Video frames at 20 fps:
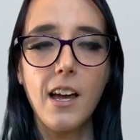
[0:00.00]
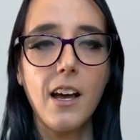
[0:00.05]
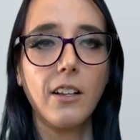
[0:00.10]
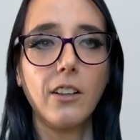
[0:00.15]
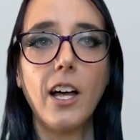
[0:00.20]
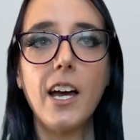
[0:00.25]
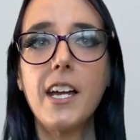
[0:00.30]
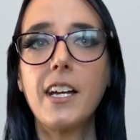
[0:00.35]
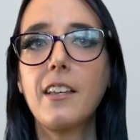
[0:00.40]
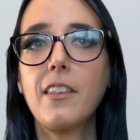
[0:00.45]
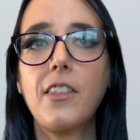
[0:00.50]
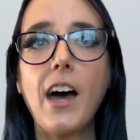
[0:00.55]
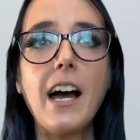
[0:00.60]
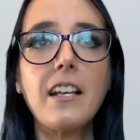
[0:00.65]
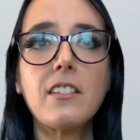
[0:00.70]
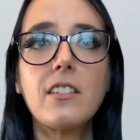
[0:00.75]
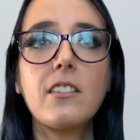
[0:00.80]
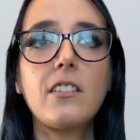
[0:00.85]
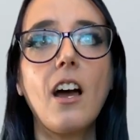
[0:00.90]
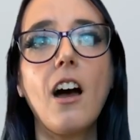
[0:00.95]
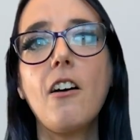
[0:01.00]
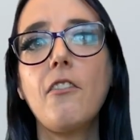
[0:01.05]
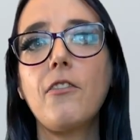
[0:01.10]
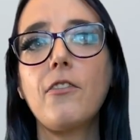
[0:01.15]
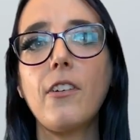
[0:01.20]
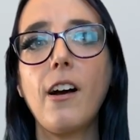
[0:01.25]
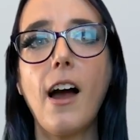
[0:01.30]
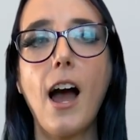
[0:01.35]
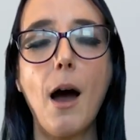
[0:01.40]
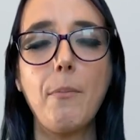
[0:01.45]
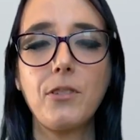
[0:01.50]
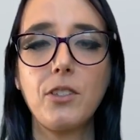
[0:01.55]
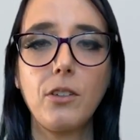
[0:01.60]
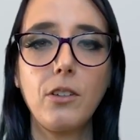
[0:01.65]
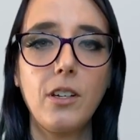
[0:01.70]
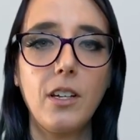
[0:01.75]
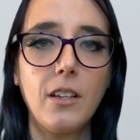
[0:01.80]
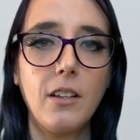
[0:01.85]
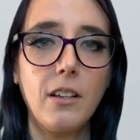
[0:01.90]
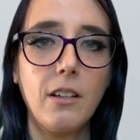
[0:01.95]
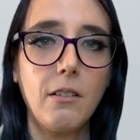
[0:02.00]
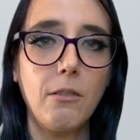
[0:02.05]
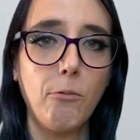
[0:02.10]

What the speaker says: Like, that stuff absolutely